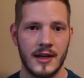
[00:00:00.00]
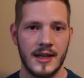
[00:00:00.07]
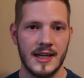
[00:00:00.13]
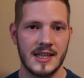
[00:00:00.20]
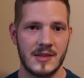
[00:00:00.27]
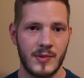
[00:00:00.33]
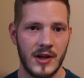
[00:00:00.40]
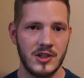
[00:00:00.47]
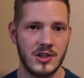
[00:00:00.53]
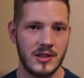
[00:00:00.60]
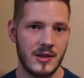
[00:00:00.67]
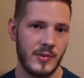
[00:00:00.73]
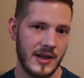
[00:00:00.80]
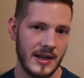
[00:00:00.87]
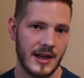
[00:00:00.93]

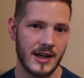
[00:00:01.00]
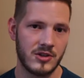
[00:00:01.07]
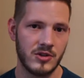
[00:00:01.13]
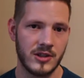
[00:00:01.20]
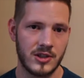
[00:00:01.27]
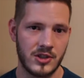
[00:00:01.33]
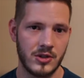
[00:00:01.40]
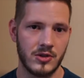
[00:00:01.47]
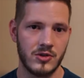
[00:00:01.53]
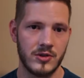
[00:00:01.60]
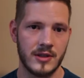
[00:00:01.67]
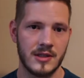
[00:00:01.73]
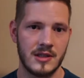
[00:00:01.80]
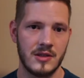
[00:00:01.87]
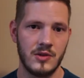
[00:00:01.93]
especially pediatric
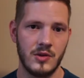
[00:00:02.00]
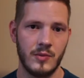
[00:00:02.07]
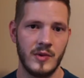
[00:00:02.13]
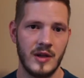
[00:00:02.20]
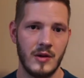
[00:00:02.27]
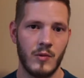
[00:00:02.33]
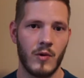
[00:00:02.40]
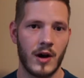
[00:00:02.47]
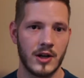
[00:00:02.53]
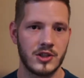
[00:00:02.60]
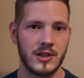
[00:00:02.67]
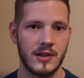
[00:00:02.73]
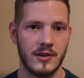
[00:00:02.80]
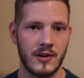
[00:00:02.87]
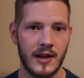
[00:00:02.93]
children, to be
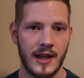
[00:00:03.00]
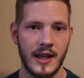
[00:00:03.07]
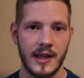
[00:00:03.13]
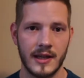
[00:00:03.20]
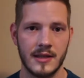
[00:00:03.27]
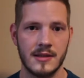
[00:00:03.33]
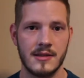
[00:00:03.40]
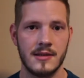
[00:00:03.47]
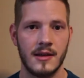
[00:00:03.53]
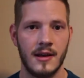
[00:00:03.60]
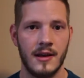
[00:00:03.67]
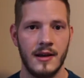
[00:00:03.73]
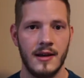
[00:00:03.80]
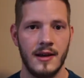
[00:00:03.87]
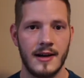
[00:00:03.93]
washing their hands
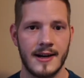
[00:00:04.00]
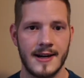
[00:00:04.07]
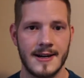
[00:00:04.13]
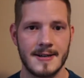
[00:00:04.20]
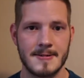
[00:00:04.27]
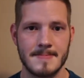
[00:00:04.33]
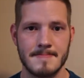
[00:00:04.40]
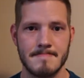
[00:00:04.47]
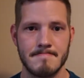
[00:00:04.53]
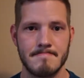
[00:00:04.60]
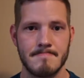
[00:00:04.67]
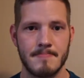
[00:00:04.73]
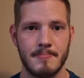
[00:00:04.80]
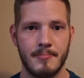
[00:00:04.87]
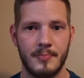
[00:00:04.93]

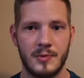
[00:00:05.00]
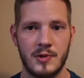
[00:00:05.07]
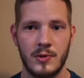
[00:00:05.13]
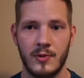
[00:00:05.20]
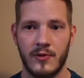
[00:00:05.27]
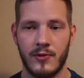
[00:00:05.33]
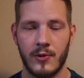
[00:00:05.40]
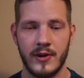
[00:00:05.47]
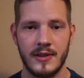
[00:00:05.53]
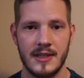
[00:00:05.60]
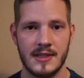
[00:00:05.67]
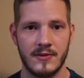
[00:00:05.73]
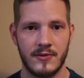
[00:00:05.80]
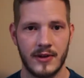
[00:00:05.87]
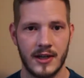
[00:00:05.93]
to avoid
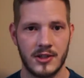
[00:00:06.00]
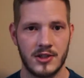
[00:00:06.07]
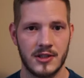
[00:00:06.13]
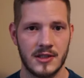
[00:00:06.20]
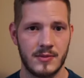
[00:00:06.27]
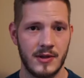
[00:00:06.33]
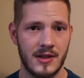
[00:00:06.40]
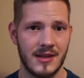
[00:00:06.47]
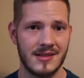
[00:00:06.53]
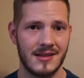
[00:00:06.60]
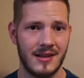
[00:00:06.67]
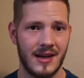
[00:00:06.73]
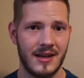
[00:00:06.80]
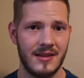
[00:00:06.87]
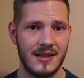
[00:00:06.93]
these infections, because a
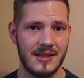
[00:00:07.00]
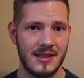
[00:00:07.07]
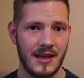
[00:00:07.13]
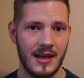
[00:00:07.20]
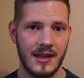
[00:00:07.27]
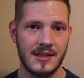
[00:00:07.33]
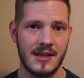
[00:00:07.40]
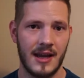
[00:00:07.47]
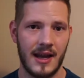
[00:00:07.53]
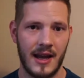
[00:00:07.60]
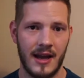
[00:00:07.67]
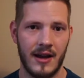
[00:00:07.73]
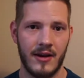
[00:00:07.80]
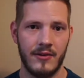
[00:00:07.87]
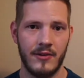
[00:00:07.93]
lot of these kids
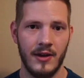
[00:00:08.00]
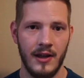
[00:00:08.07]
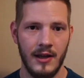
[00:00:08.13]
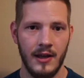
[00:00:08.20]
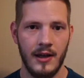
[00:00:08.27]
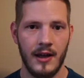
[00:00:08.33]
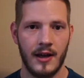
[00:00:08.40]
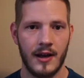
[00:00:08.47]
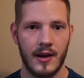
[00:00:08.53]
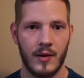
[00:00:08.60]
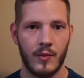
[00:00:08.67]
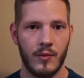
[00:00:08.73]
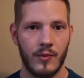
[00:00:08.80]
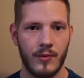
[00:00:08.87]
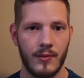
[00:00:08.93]
have
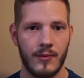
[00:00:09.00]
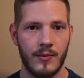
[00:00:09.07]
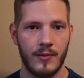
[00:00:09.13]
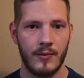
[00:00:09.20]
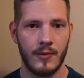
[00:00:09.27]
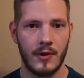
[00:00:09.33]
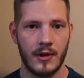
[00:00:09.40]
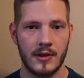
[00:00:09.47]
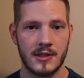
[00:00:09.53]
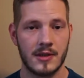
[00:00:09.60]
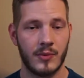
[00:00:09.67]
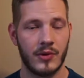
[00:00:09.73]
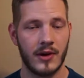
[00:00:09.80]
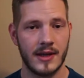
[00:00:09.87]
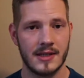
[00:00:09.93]
a
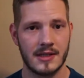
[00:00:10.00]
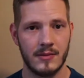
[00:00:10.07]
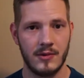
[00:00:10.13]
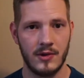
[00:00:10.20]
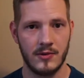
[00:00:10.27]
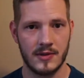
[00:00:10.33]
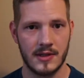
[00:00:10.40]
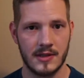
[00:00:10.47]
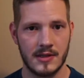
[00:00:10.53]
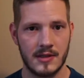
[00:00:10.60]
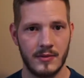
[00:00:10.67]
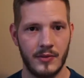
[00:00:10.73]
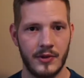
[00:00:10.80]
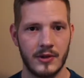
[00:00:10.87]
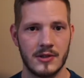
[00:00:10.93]
suppressed immune
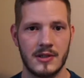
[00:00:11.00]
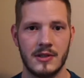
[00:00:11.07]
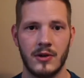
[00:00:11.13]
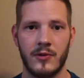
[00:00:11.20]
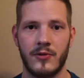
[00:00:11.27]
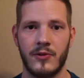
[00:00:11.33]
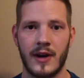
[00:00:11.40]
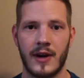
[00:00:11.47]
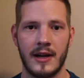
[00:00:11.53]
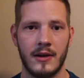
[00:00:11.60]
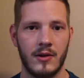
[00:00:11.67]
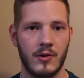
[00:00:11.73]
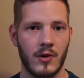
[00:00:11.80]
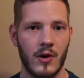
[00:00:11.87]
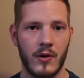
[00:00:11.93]
system. They're still
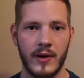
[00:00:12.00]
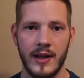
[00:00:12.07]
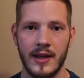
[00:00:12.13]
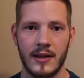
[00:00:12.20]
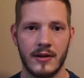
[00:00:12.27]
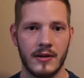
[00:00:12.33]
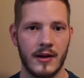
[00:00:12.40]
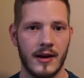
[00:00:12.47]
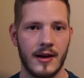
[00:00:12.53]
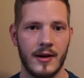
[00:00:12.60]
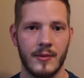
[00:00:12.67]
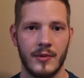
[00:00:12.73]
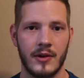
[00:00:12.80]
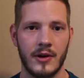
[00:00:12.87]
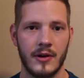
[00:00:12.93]
growing,
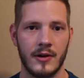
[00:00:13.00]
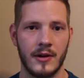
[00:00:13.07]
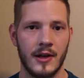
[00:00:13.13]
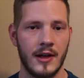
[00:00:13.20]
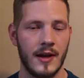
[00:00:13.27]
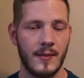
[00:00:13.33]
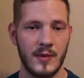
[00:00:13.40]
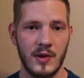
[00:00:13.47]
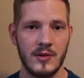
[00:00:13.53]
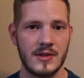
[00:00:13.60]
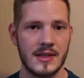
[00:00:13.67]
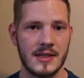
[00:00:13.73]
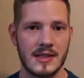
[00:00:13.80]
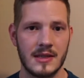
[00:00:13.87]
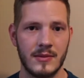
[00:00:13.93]
and their immune
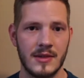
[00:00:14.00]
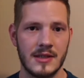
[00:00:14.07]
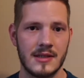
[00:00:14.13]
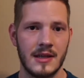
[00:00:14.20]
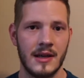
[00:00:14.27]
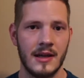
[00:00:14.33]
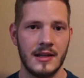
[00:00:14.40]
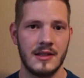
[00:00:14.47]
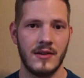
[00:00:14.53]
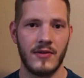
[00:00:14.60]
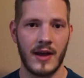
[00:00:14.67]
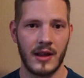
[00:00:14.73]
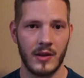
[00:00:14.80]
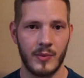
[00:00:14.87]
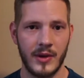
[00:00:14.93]
system is
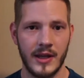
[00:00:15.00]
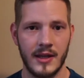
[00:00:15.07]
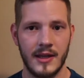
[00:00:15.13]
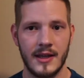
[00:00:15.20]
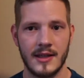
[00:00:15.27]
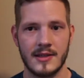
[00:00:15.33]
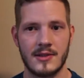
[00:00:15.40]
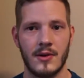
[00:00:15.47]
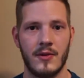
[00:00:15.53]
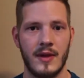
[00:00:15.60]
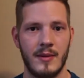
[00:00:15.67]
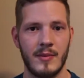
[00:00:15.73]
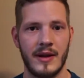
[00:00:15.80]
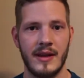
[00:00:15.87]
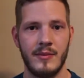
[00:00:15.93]
developing, and so
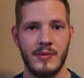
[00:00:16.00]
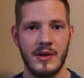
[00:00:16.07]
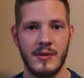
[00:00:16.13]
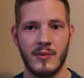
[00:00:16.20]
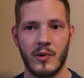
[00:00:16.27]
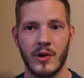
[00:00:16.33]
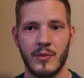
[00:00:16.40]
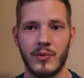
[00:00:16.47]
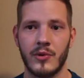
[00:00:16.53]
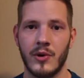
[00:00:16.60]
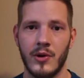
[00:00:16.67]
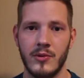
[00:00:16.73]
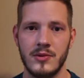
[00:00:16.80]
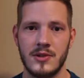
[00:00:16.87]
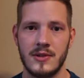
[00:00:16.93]
they might be more
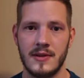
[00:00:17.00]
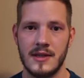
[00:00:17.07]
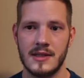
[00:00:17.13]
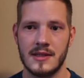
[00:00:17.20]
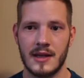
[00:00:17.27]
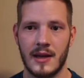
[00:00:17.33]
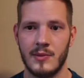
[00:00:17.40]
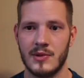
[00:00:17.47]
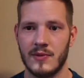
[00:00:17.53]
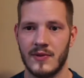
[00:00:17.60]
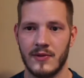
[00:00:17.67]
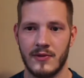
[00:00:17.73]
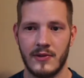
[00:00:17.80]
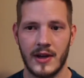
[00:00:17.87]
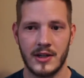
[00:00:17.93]
prone to these types of
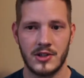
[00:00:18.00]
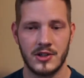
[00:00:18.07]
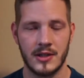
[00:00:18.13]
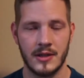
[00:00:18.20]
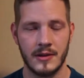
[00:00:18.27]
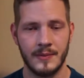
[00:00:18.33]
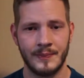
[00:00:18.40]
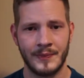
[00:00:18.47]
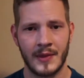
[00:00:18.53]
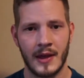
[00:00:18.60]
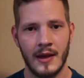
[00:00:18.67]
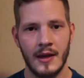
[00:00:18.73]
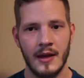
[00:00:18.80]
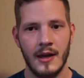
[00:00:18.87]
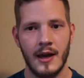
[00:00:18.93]
infection.
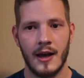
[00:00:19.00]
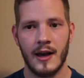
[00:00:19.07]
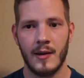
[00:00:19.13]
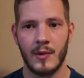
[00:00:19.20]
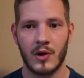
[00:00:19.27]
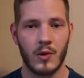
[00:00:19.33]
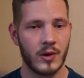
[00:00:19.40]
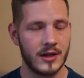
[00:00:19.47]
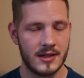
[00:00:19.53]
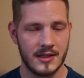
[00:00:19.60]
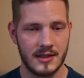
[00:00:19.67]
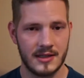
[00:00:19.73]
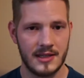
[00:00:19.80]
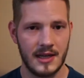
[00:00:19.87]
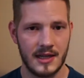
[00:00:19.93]
According to
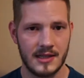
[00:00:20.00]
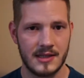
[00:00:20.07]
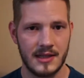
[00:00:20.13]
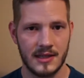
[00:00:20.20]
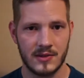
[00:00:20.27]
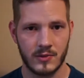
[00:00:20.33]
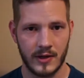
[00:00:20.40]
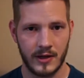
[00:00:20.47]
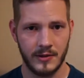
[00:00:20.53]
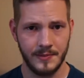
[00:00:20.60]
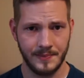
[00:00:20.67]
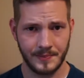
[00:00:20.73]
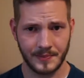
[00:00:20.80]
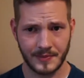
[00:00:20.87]
the CDC as well,